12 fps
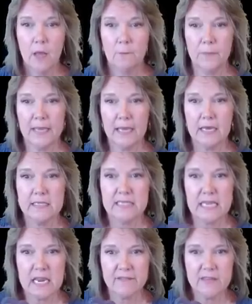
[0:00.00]
Because
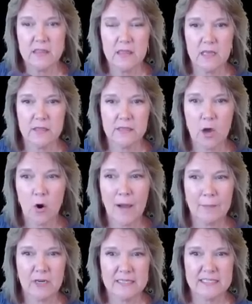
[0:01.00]
even though
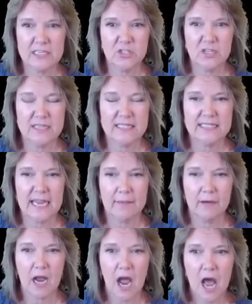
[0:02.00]
I'm going to stitch it in the
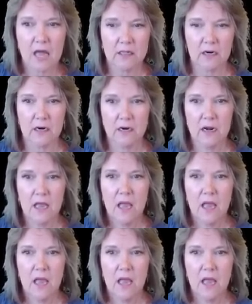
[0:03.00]
same color,